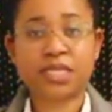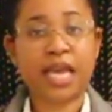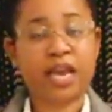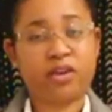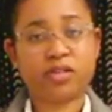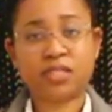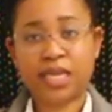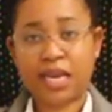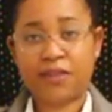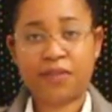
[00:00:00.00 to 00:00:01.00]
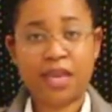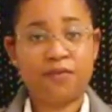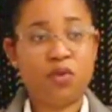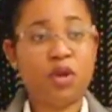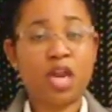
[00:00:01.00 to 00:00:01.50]
I understand that
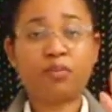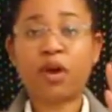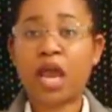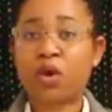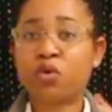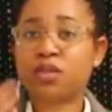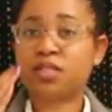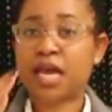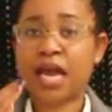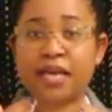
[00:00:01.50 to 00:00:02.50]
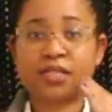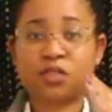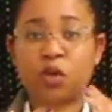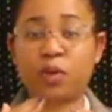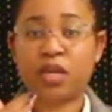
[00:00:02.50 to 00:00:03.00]
if you got to prioritize
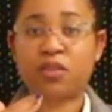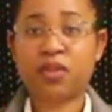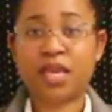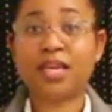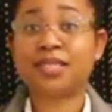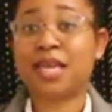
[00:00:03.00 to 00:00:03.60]
so many things,